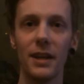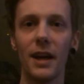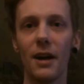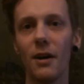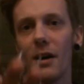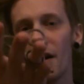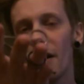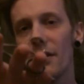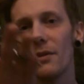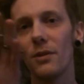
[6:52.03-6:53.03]
Now,
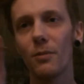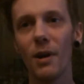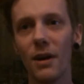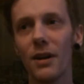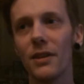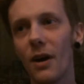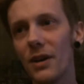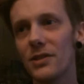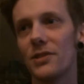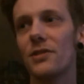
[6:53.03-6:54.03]
the way I
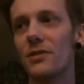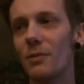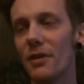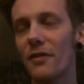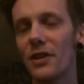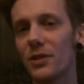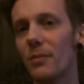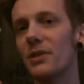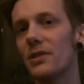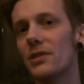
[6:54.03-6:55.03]
used to, when I first
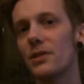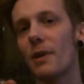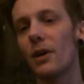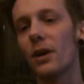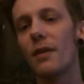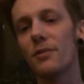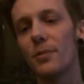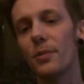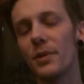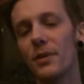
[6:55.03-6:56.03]
got my scissors, the way I got
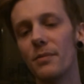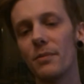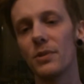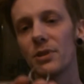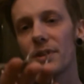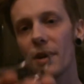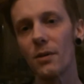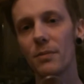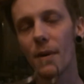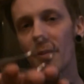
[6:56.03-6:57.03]
comfortable with them was I'd
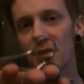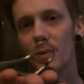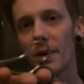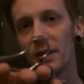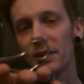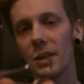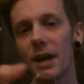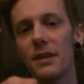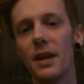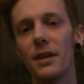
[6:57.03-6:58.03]
hold them up this way
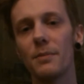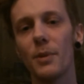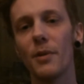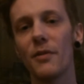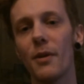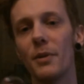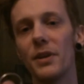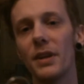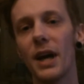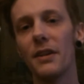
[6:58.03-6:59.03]
and then put my thumb
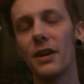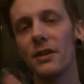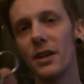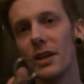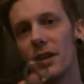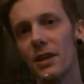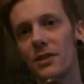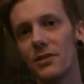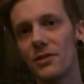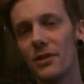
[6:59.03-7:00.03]
in, and then
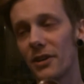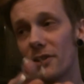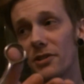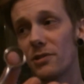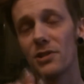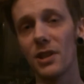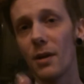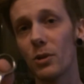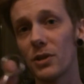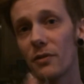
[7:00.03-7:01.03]
I'd literally sit there
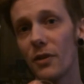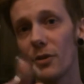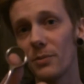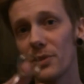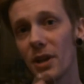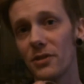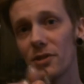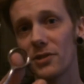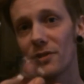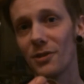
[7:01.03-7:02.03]
watching films and
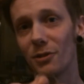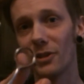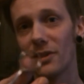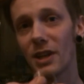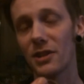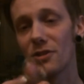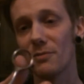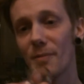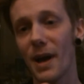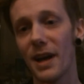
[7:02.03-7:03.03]
just doing this action
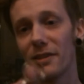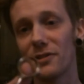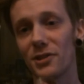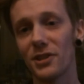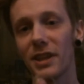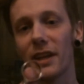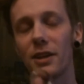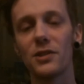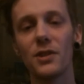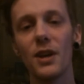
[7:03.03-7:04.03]
with my hand, just to get,
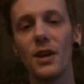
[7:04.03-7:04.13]
because